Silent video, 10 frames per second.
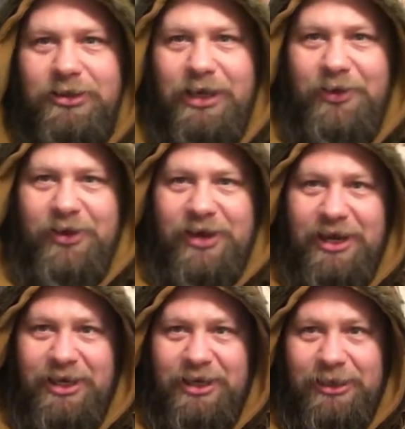in the
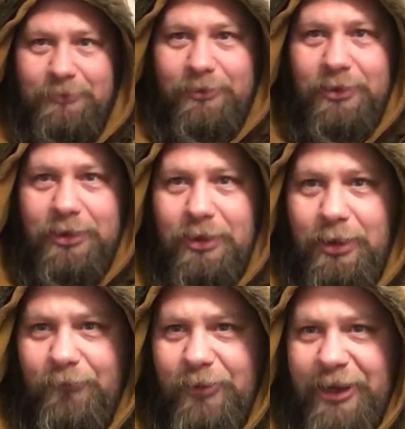name
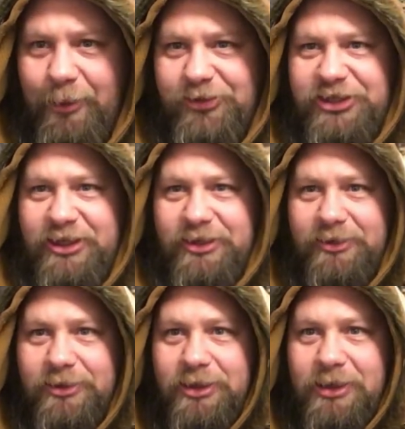of
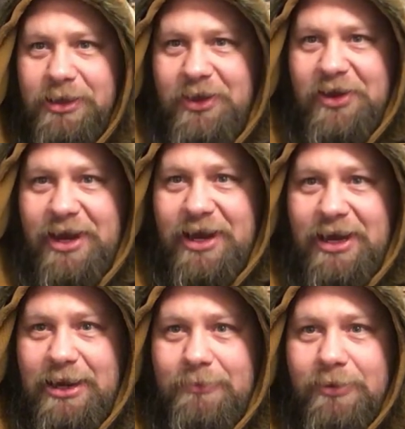Hiddleston, in the
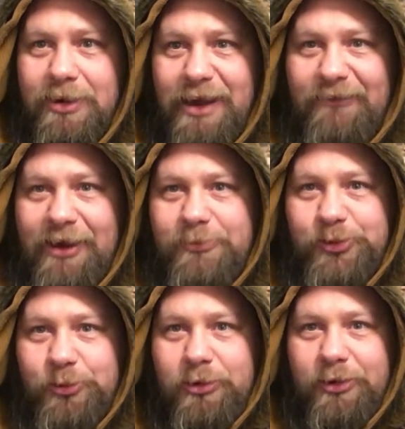name of
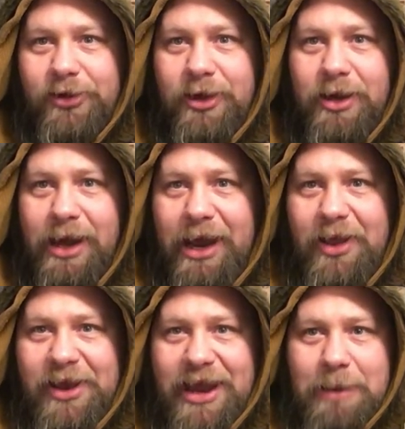Hemsworth, and
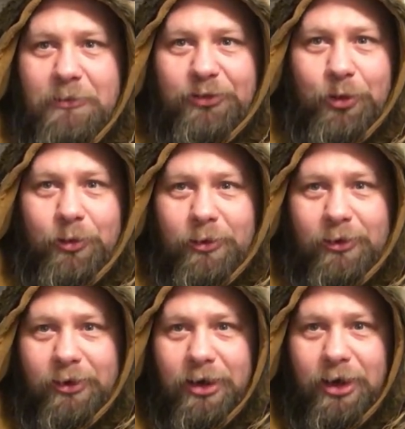in the name of
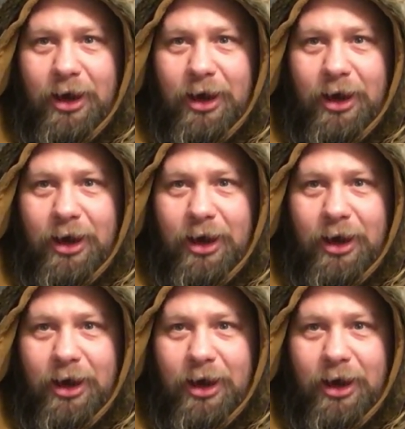Thor.